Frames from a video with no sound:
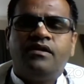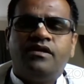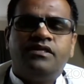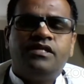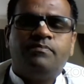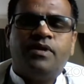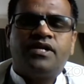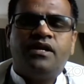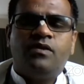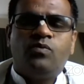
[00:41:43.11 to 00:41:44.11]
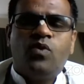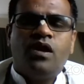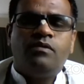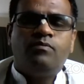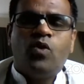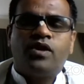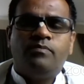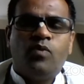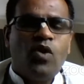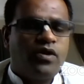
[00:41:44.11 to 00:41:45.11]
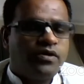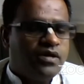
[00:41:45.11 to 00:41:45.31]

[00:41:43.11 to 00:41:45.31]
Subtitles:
in this material world more and more,